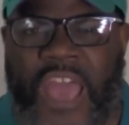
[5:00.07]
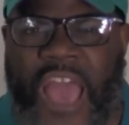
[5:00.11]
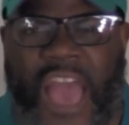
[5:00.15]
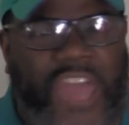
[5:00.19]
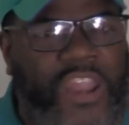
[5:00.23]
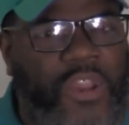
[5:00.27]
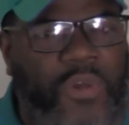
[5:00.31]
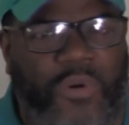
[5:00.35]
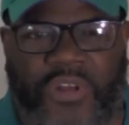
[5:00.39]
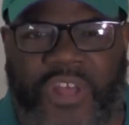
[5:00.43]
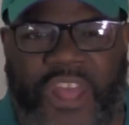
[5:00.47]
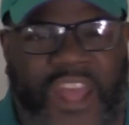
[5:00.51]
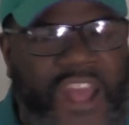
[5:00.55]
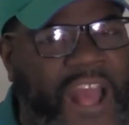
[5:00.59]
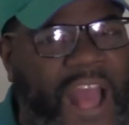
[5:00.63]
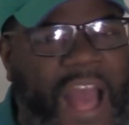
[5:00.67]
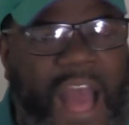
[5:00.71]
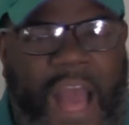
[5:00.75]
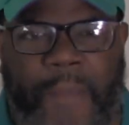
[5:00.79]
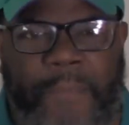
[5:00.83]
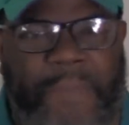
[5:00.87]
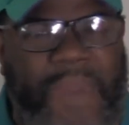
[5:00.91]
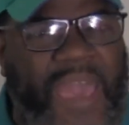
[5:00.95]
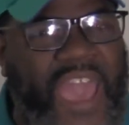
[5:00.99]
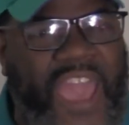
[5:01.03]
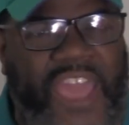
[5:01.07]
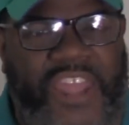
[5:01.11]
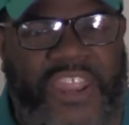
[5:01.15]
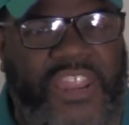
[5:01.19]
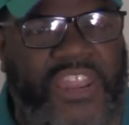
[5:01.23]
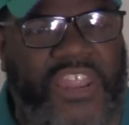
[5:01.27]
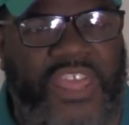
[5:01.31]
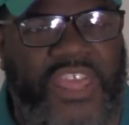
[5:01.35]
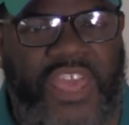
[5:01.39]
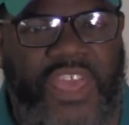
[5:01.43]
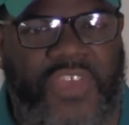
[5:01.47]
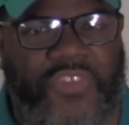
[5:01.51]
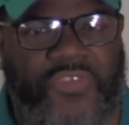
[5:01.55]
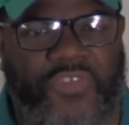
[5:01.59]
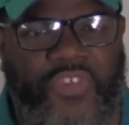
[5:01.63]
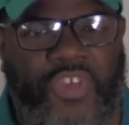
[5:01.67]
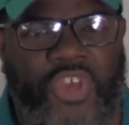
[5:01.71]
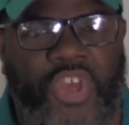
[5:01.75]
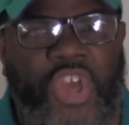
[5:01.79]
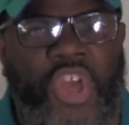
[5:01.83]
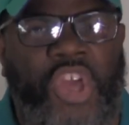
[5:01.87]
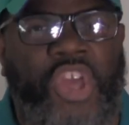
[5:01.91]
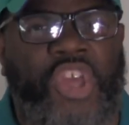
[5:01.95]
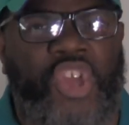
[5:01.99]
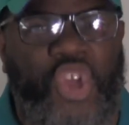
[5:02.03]
I don't care how bad it is.
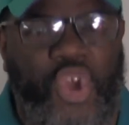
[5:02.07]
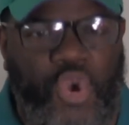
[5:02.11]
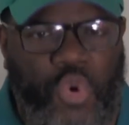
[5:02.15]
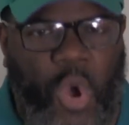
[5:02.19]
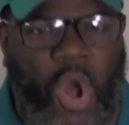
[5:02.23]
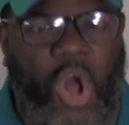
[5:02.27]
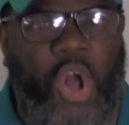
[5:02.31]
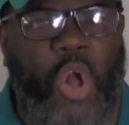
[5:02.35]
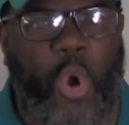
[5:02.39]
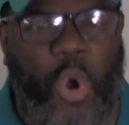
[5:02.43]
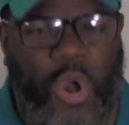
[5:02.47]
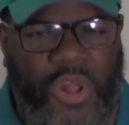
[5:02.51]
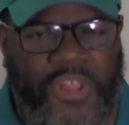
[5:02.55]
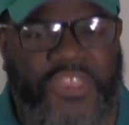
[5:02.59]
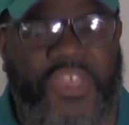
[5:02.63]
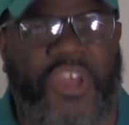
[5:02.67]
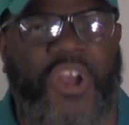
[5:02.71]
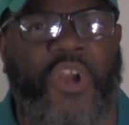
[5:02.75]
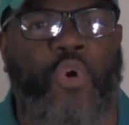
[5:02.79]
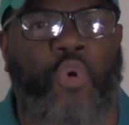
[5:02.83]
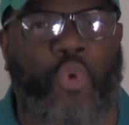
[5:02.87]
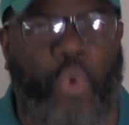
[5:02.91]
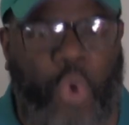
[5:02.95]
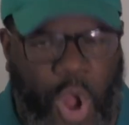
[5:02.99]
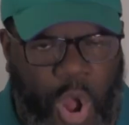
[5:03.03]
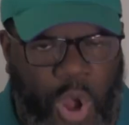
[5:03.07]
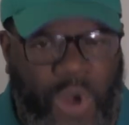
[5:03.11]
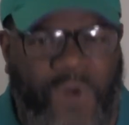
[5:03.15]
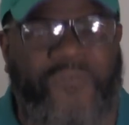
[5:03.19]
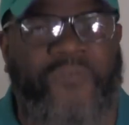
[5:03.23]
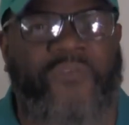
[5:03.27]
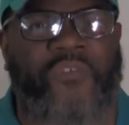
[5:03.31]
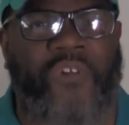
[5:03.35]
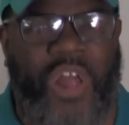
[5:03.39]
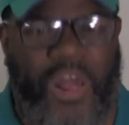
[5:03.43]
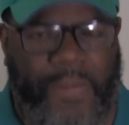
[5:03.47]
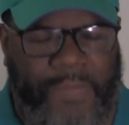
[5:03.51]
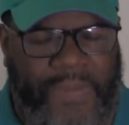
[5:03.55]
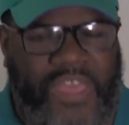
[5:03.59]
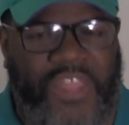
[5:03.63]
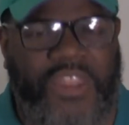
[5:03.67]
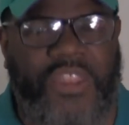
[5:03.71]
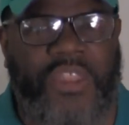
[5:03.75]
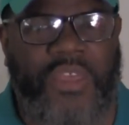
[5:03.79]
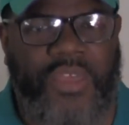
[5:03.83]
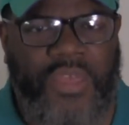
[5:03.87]
You are going to grow from it.